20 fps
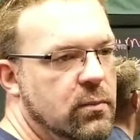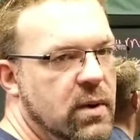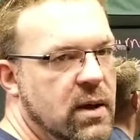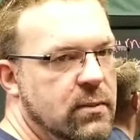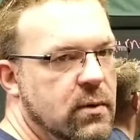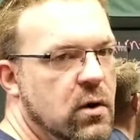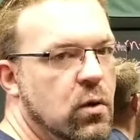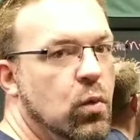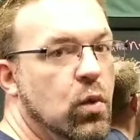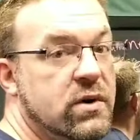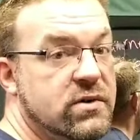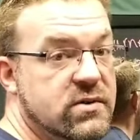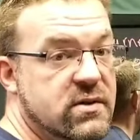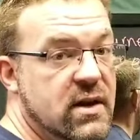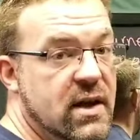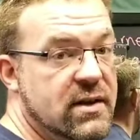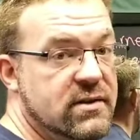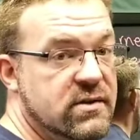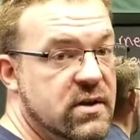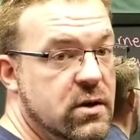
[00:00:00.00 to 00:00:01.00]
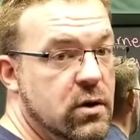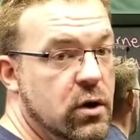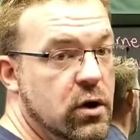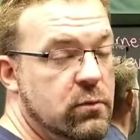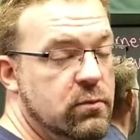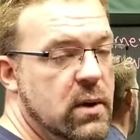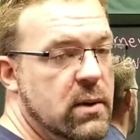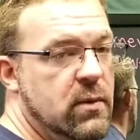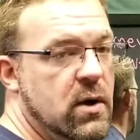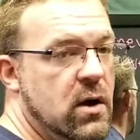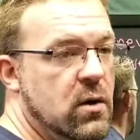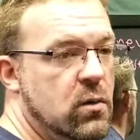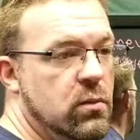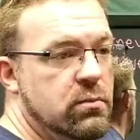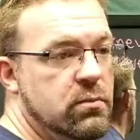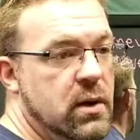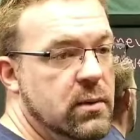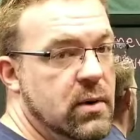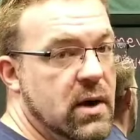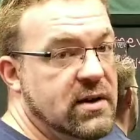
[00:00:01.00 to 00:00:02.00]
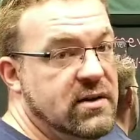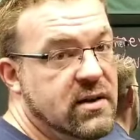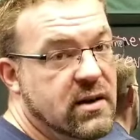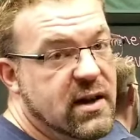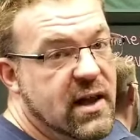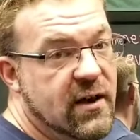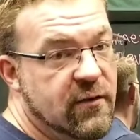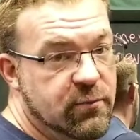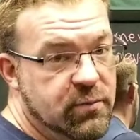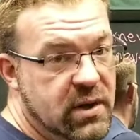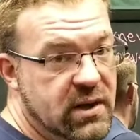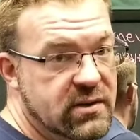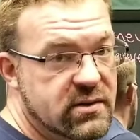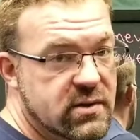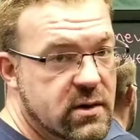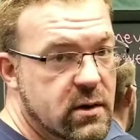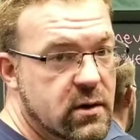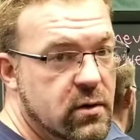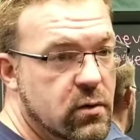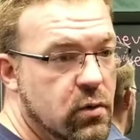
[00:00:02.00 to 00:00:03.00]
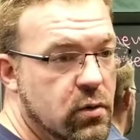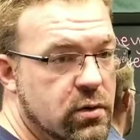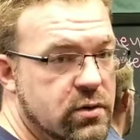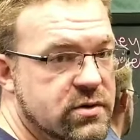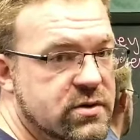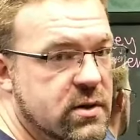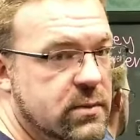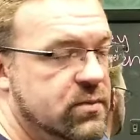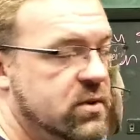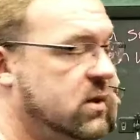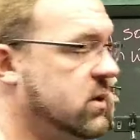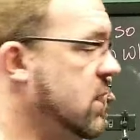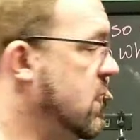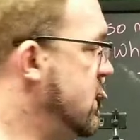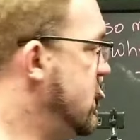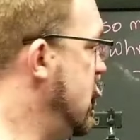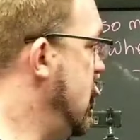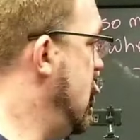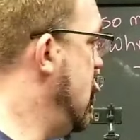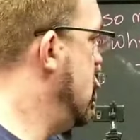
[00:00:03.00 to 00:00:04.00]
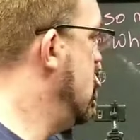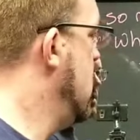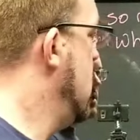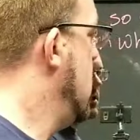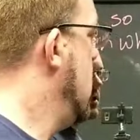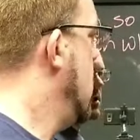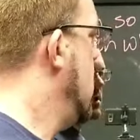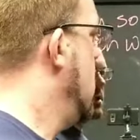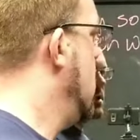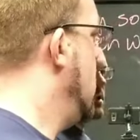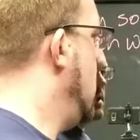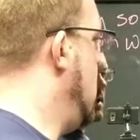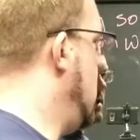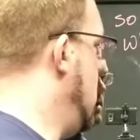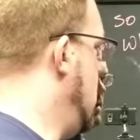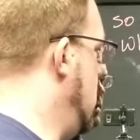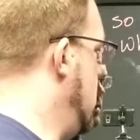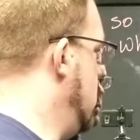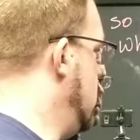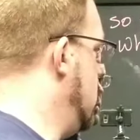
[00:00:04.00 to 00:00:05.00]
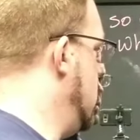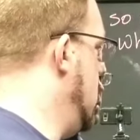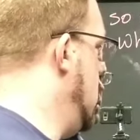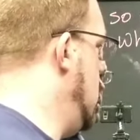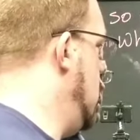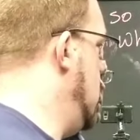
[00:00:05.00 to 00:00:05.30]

Maybe it wasn't as good. Maybe I did have pizza or something like that. And,